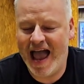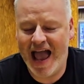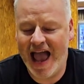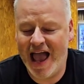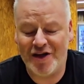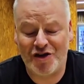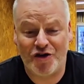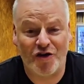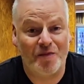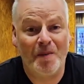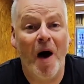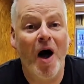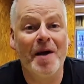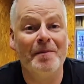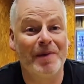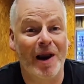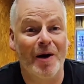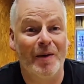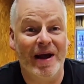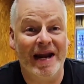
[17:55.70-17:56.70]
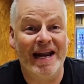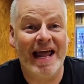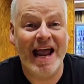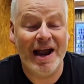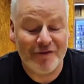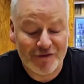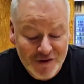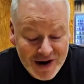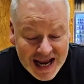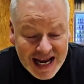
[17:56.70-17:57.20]
it's just mind-blowing, it
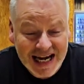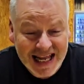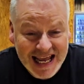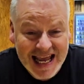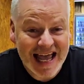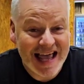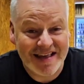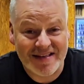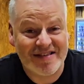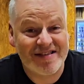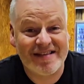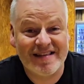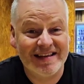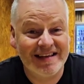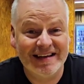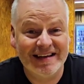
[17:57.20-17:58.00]
really is.